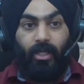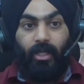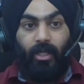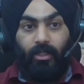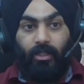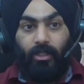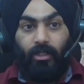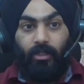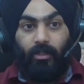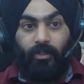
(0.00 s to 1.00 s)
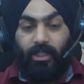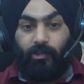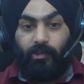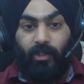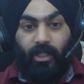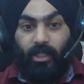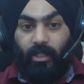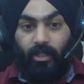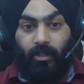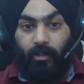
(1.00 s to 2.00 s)
And that's why
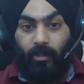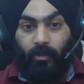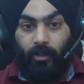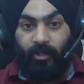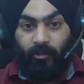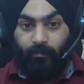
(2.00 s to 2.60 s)
even